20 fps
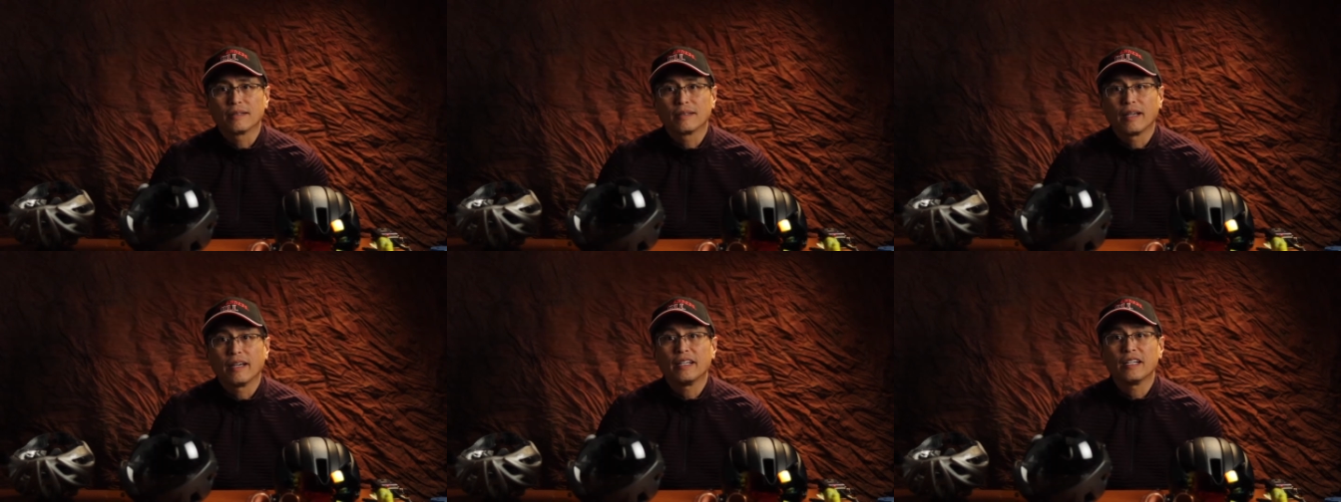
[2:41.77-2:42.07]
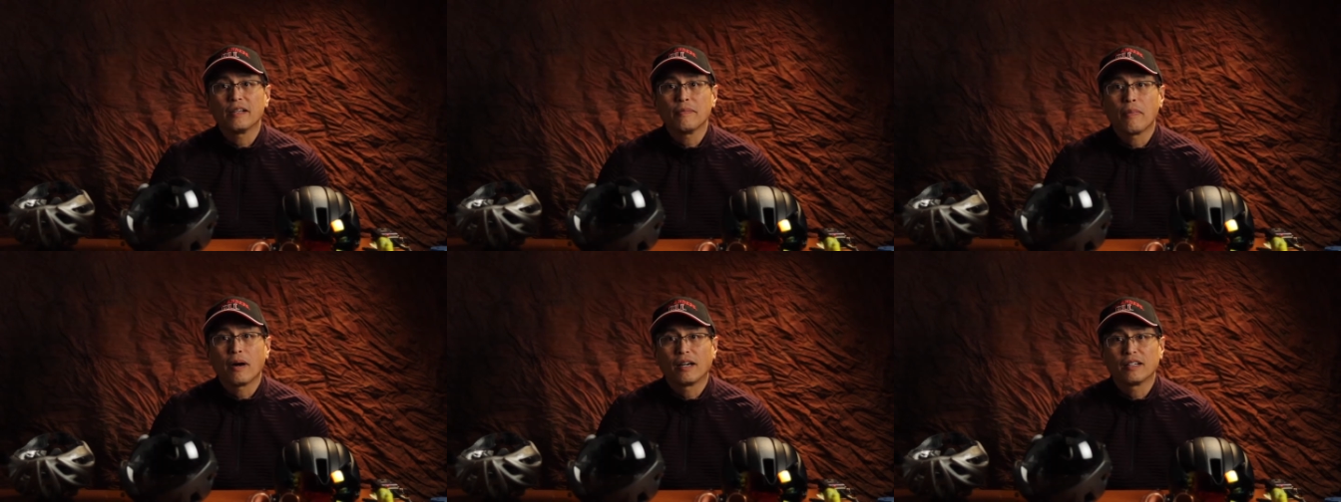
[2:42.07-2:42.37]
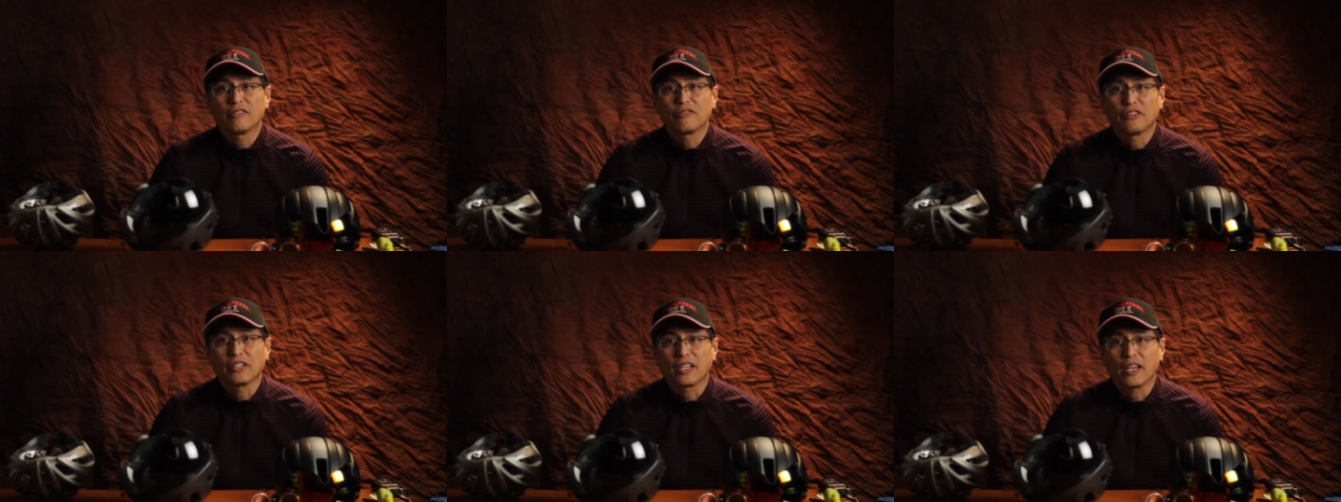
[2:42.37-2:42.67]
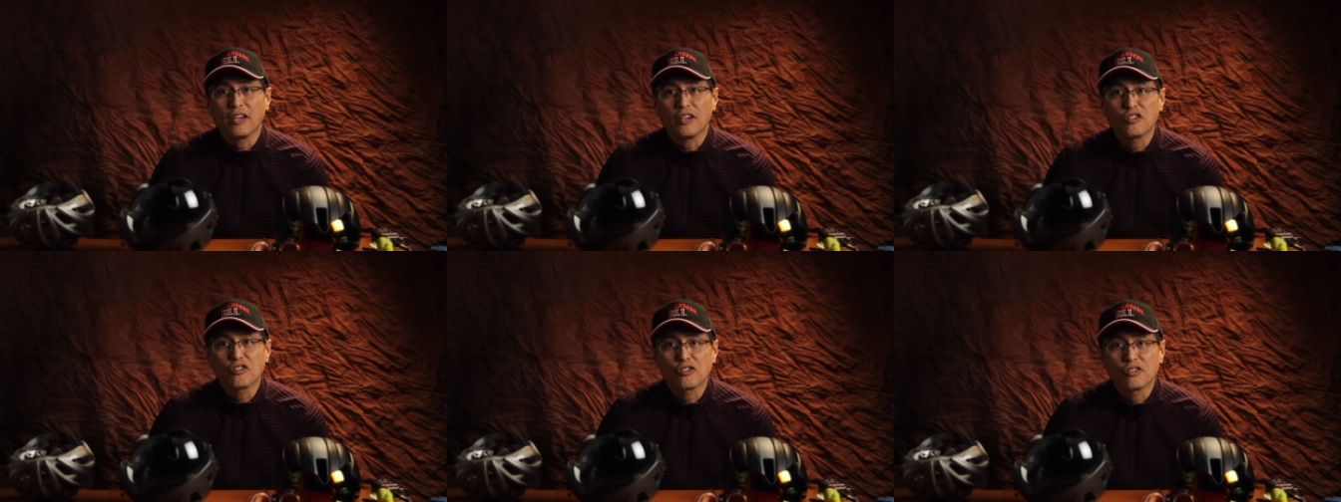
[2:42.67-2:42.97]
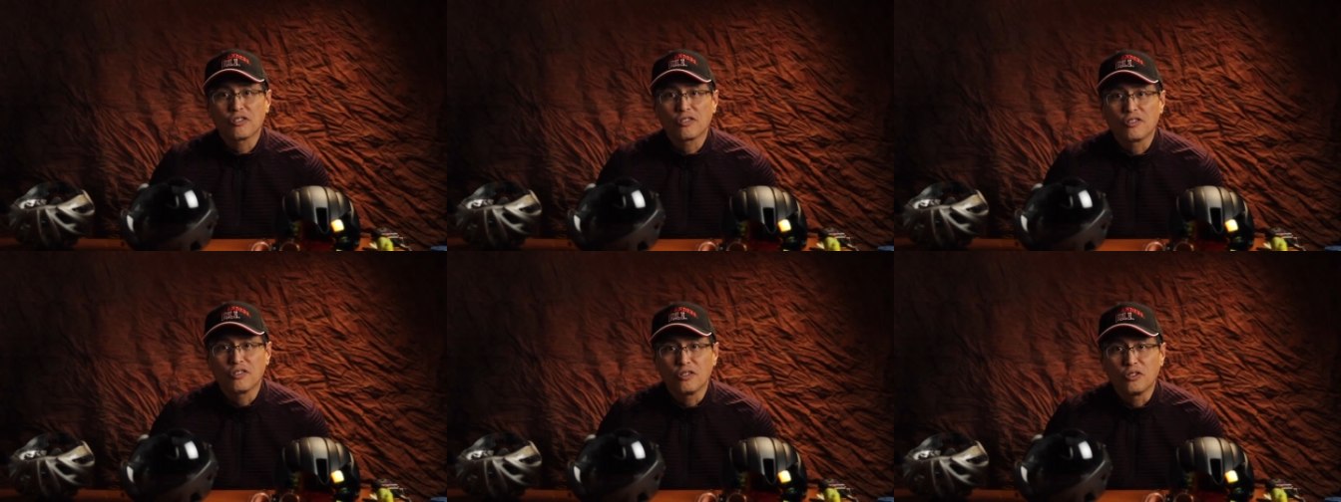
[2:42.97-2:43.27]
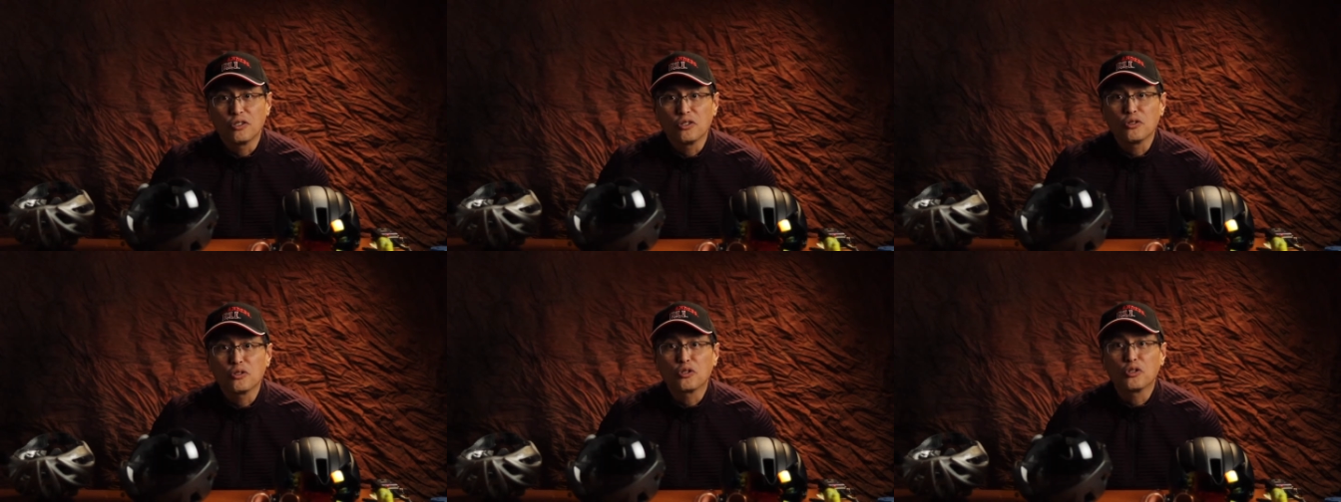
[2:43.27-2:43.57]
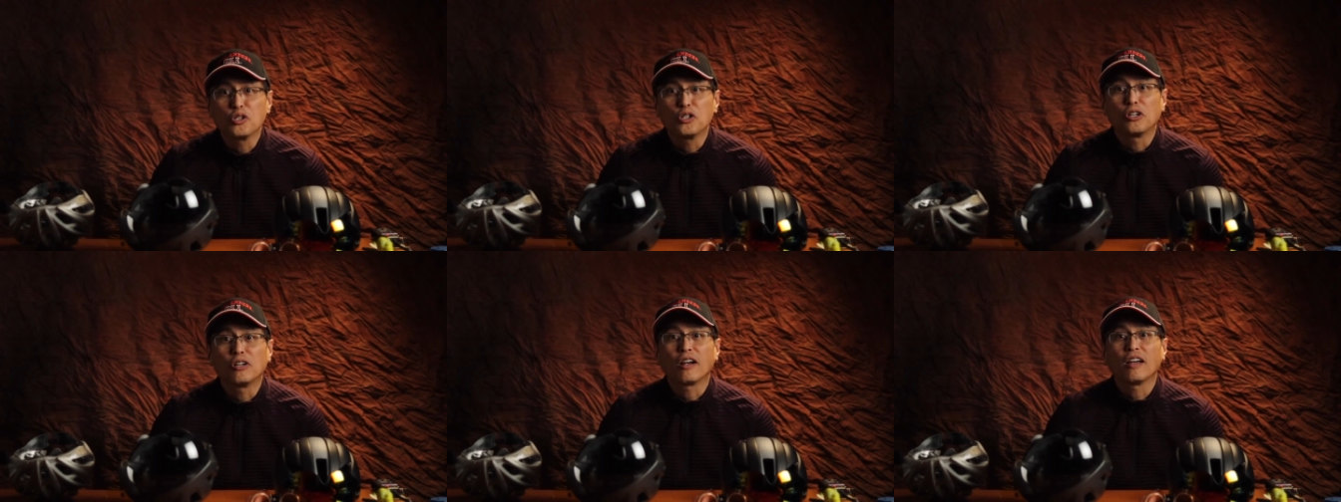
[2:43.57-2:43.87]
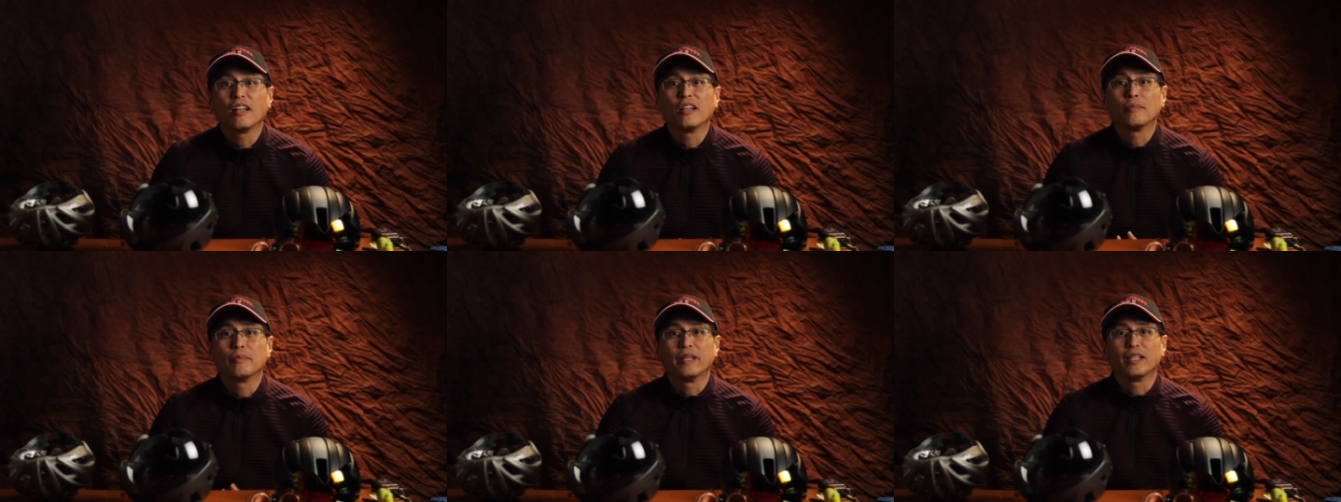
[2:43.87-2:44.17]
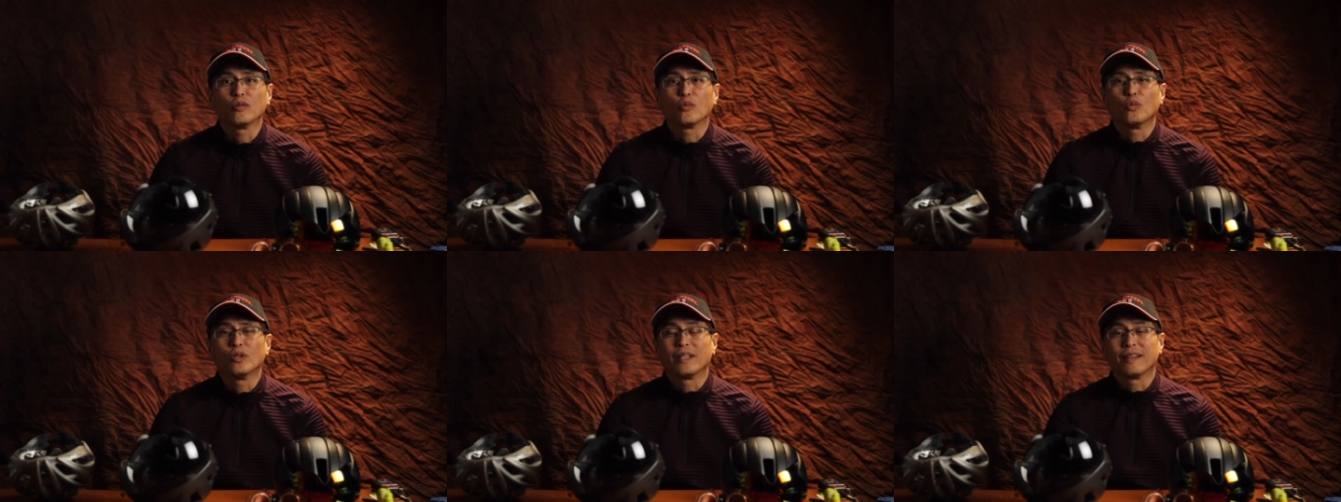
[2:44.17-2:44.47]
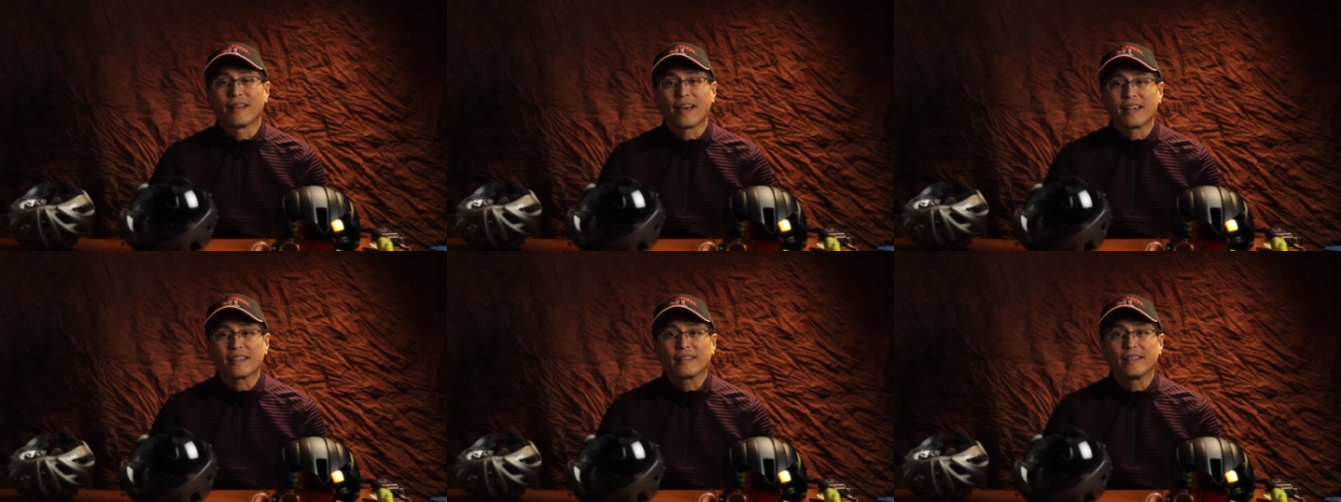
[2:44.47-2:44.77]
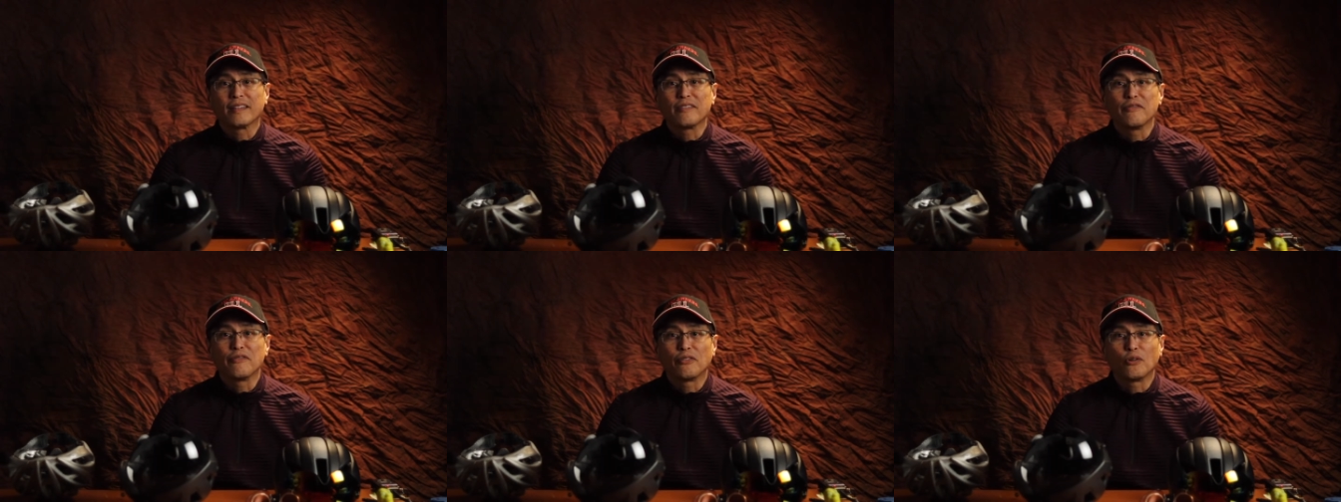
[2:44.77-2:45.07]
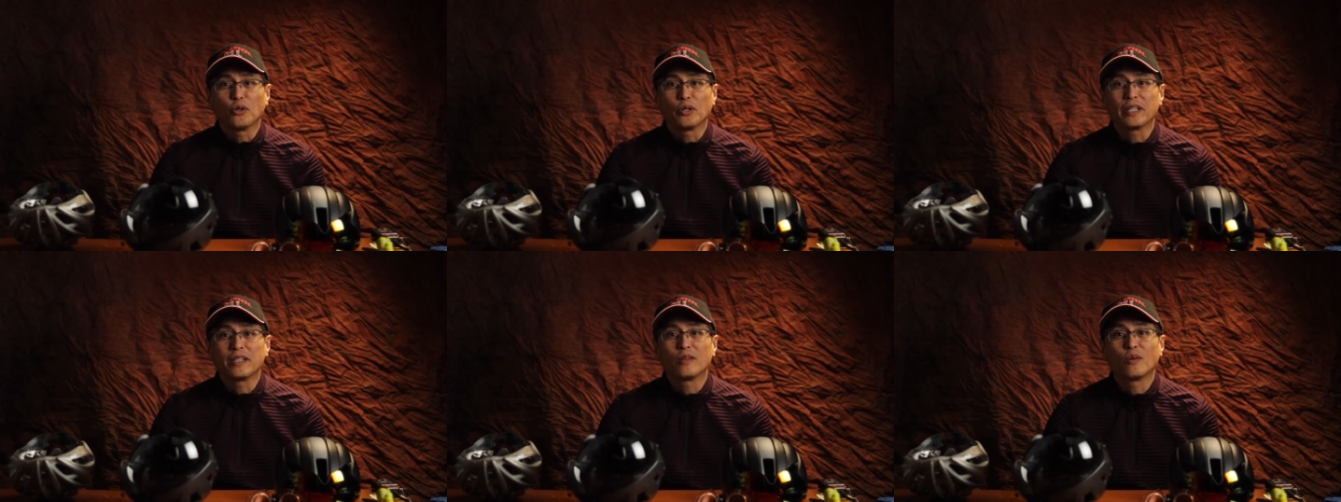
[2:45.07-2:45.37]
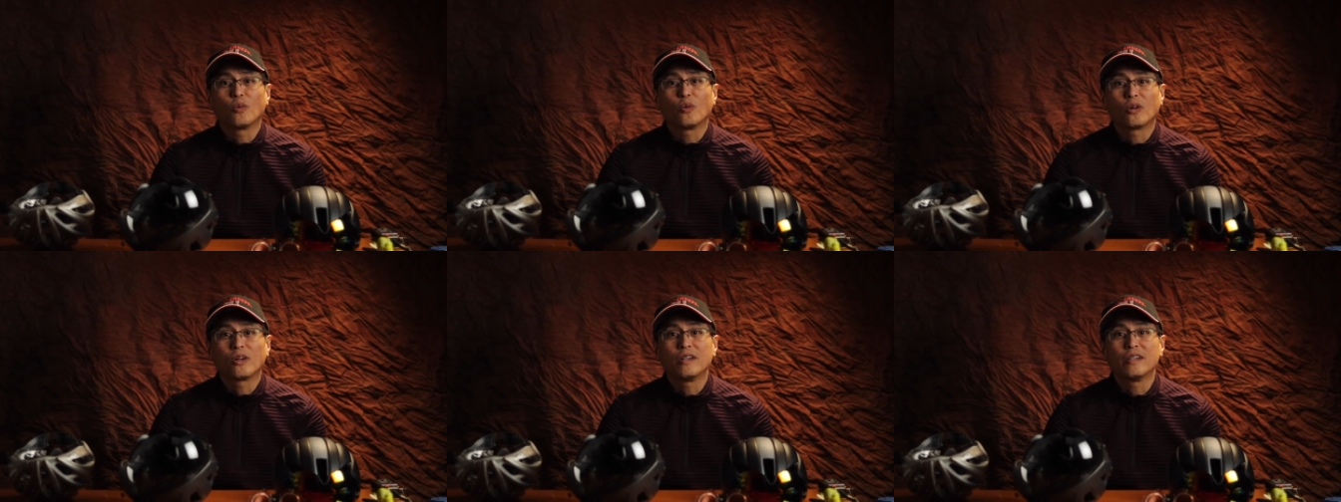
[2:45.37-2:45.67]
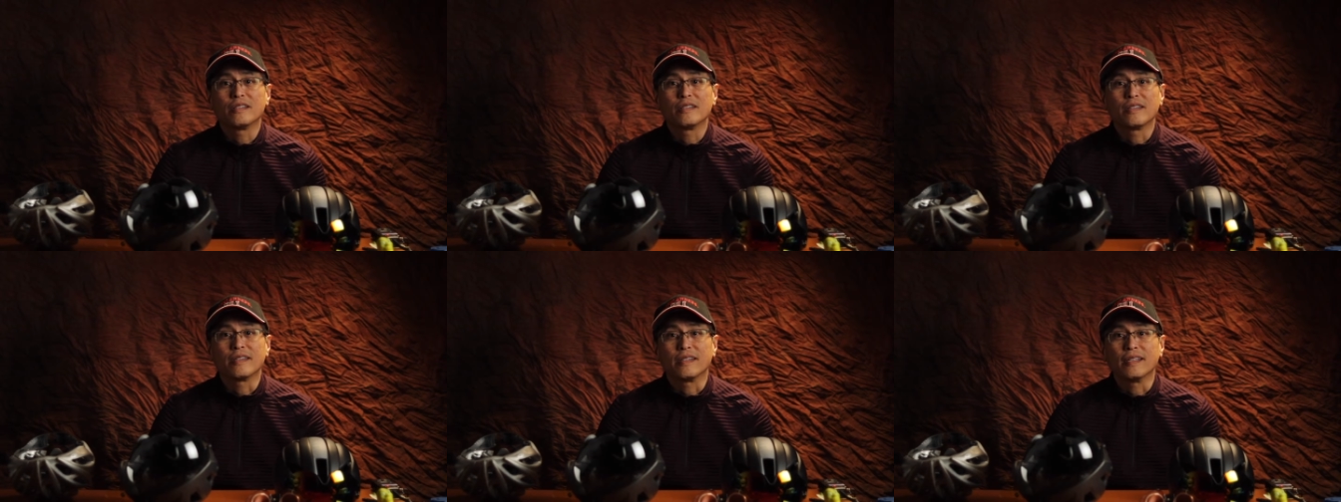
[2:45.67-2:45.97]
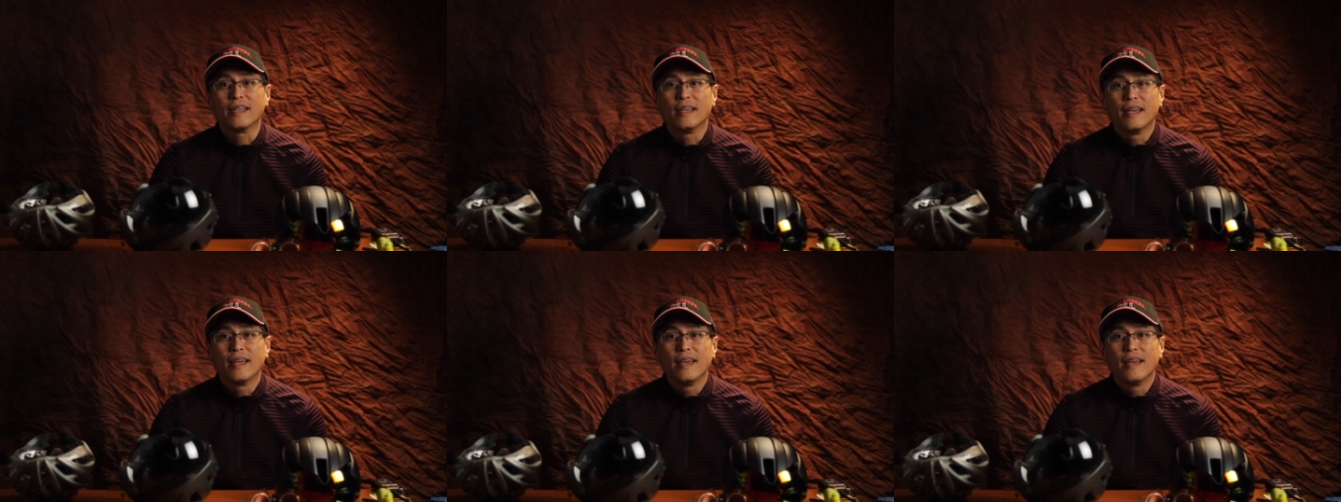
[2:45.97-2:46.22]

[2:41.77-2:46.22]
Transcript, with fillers: Any modifications you do to your helmet will likely void the warranty